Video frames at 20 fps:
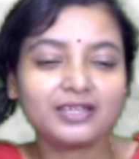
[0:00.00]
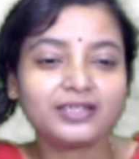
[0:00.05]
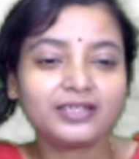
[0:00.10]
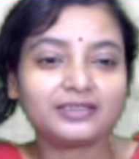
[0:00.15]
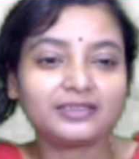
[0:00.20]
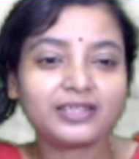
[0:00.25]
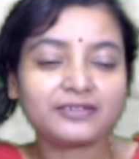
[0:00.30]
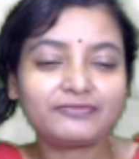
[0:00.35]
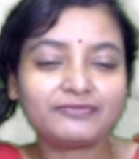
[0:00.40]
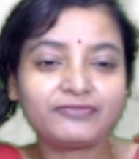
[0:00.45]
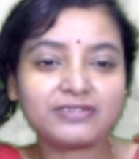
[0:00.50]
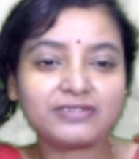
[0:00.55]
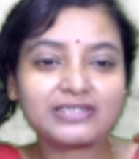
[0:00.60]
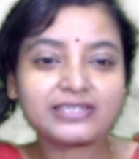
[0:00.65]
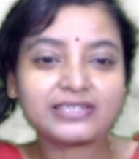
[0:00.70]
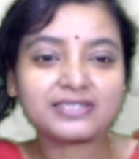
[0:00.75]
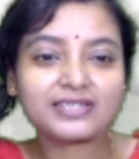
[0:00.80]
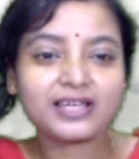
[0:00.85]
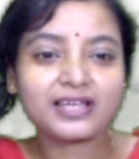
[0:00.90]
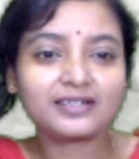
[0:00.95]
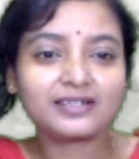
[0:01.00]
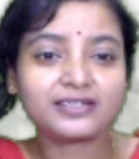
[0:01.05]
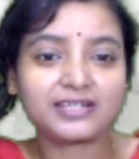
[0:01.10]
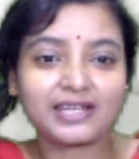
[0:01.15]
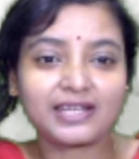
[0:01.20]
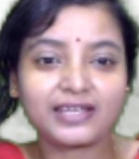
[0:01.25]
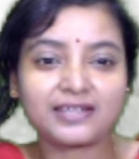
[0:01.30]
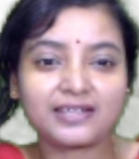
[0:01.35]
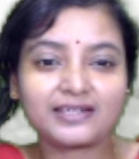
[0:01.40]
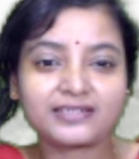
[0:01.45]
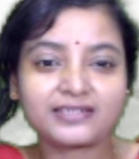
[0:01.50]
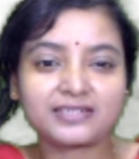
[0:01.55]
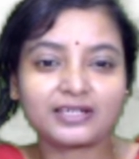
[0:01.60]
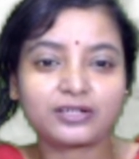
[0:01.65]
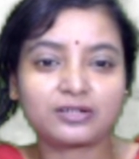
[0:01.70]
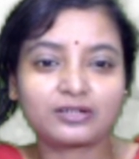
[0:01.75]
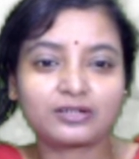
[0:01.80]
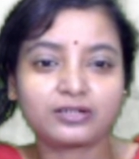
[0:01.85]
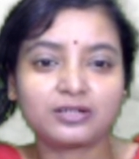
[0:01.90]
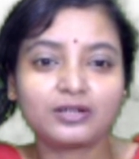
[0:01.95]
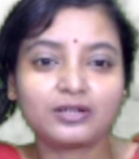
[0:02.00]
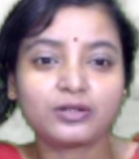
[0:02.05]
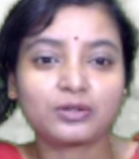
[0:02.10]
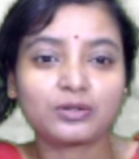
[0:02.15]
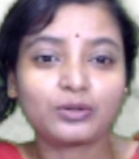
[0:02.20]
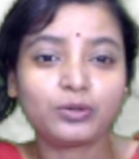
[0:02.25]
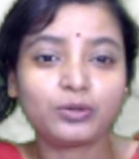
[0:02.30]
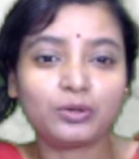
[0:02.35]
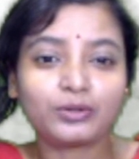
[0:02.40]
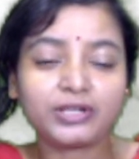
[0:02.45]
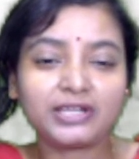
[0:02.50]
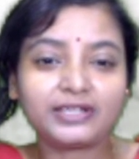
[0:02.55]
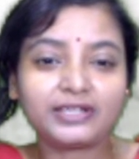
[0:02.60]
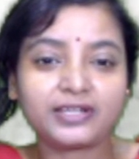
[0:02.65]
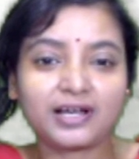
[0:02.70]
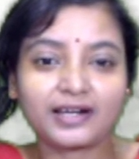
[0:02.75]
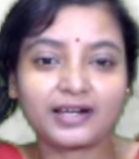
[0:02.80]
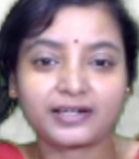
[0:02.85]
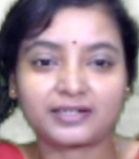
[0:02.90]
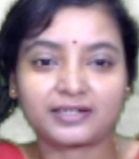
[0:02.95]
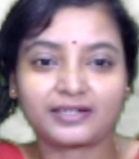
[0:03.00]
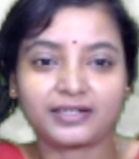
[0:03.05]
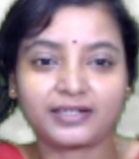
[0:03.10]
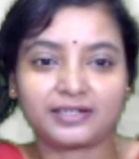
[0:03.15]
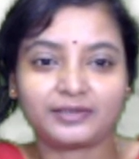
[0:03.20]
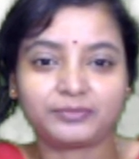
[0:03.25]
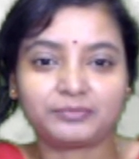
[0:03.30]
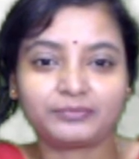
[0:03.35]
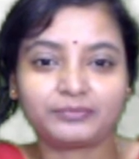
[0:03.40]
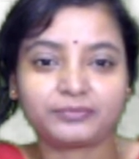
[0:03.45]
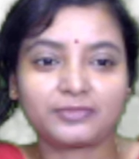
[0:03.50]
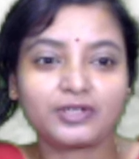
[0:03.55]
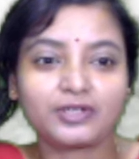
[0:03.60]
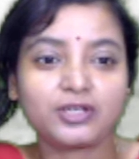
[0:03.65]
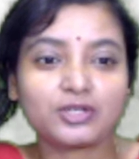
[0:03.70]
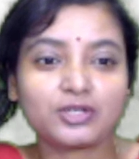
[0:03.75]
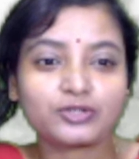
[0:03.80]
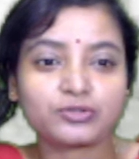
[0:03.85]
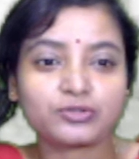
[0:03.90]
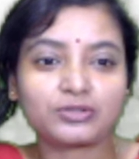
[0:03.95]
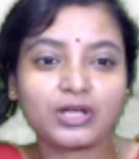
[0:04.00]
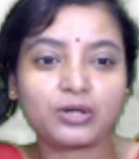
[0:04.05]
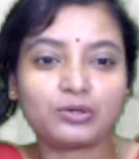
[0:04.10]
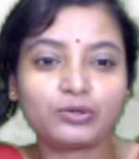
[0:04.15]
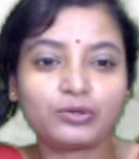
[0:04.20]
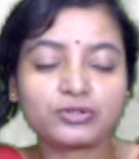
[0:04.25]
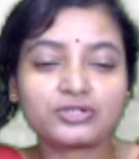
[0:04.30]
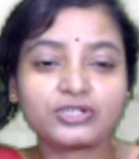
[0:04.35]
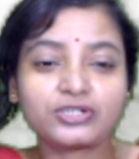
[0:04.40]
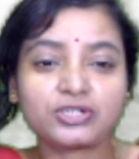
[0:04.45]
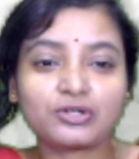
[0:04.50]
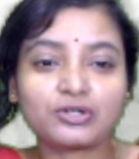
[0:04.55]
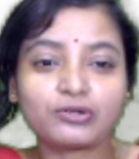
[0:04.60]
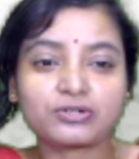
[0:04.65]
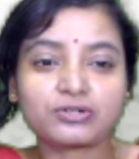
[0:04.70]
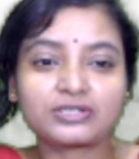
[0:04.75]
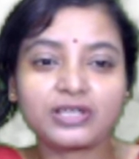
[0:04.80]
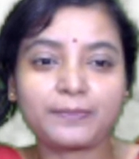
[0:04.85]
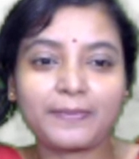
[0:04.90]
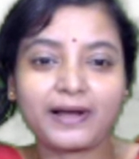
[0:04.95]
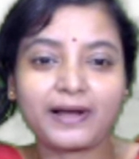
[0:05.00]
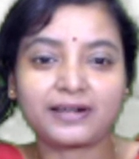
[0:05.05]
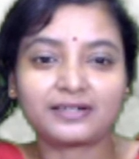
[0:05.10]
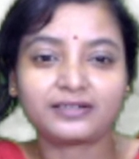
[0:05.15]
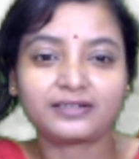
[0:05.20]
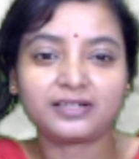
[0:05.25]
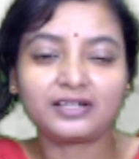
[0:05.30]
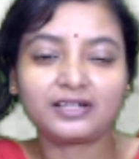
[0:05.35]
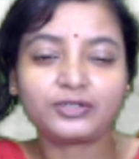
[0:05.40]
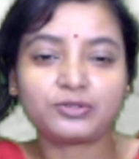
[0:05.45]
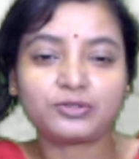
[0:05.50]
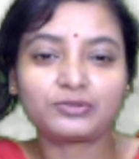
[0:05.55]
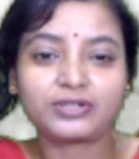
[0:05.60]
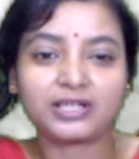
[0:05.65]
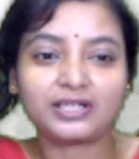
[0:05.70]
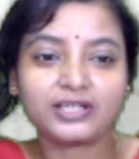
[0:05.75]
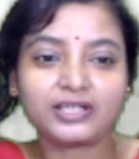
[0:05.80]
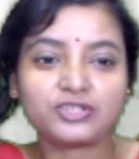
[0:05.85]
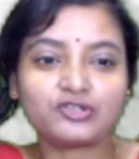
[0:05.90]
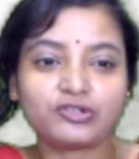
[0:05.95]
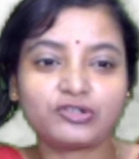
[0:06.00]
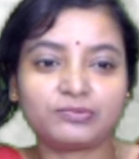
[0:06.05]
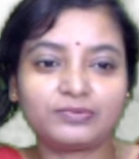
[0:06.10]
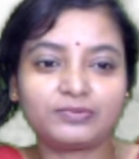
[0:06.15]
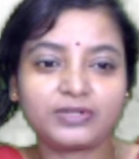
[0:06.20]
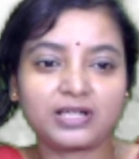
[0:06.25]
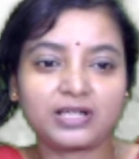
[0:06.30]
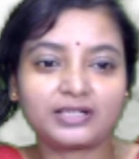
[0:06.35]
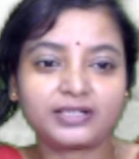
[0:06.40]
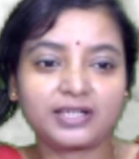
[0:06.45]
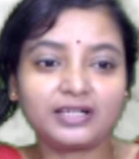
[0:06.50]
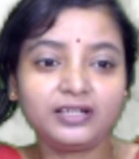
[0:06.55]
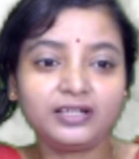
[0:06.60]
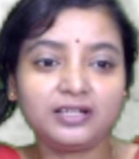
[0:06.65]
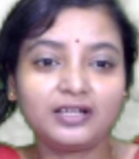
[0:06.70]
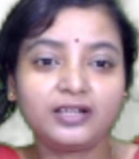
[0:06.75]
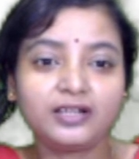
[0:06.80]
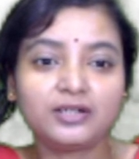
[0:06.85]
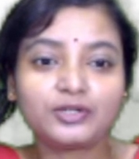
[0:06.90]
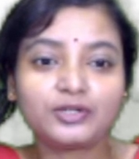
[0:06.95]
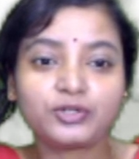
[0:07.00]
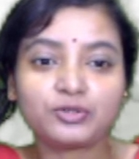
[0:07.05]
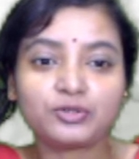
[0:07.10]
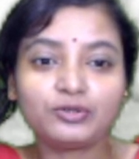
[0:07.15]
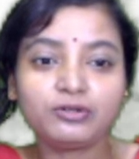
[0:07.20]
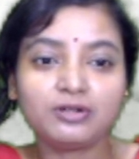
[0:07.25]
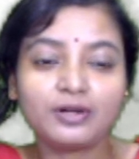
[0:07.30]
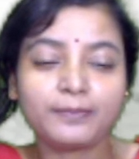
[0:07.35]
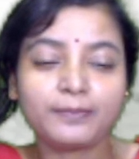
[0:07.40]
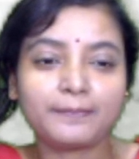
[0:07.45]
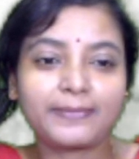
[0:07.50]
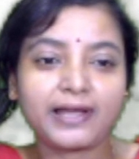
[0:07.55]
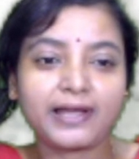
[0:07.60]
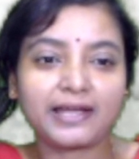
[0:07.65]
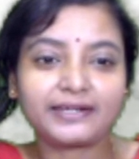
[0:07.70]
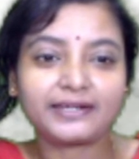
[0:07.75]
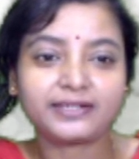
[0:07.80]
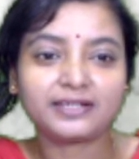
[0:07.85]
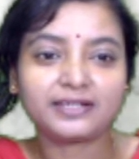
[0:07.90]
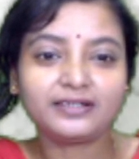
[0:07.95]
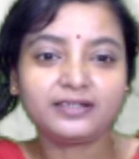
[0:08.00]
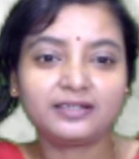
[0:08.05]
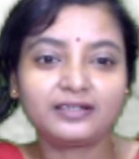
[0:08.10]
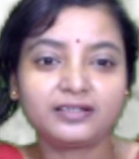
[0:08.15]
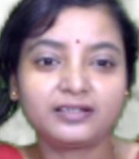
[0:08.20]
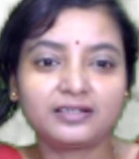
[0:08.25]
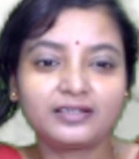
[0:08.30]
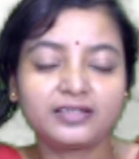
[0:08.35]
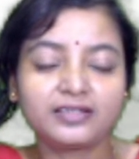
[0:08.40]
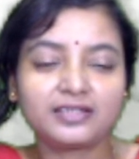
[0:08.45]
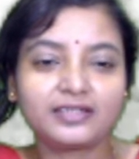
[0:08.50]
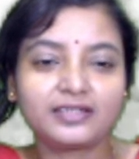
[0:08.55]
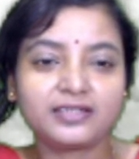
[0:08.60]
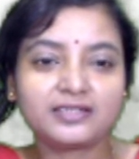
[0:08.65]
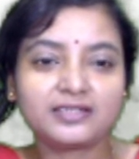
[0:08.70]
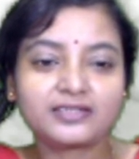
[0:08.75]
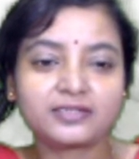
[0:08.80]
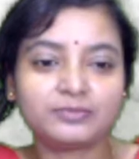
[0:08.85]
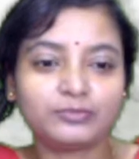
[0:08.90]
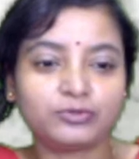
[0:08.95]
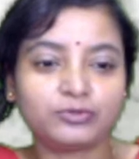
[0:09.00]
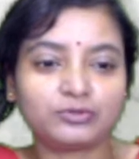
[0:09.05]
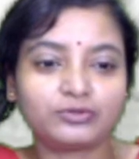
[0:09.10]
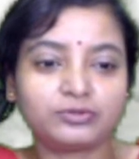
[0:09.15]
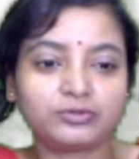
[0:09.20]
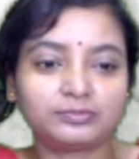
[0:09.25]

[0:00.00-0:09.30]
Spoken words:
The physician tells a gory dark tale. So the host requests the partner to tell a jovial tale to brighten his mood.